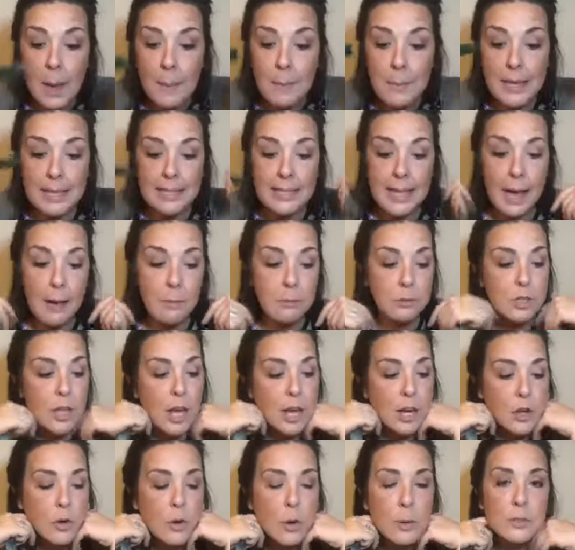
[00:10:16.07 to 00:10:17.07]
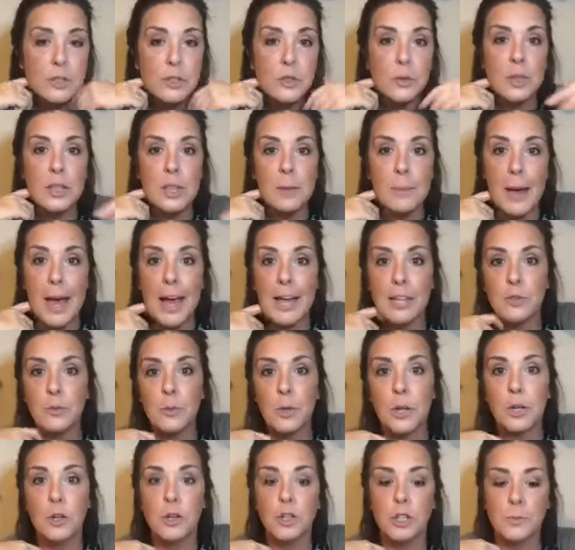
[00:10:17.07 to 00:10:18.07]
Because I knew I was doing the
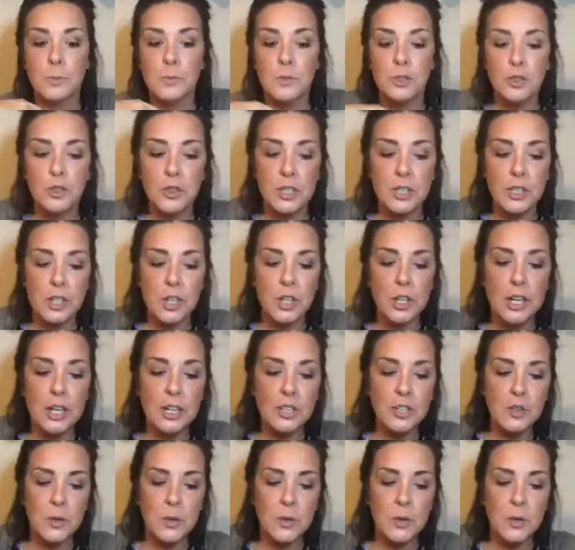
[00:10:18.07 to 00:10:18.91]
patchwork Christmas trees on here,